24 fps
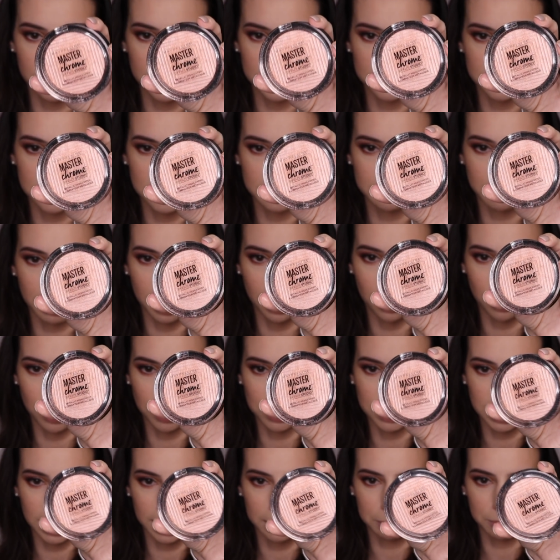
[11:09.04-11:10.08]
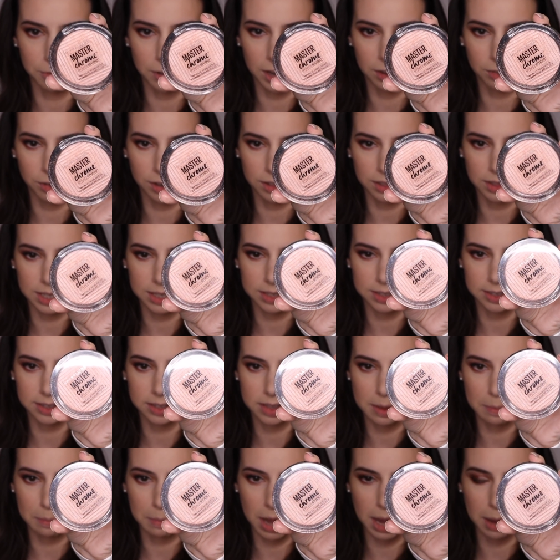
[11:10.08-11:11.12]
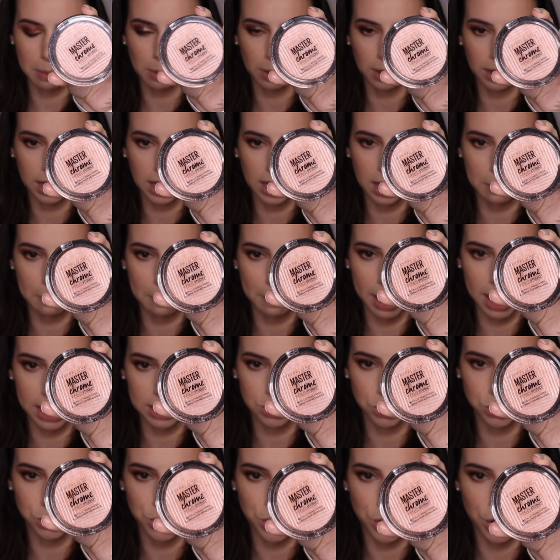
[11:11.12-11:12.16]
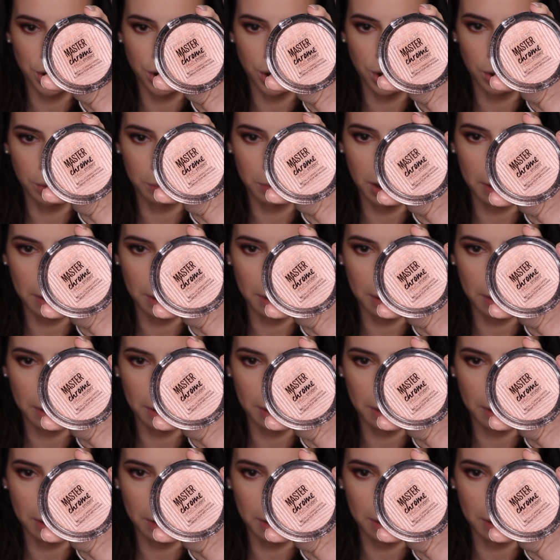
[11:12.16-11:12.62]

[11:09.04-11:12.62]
this is my all-time favorite. This is the Maybelline Master Chrome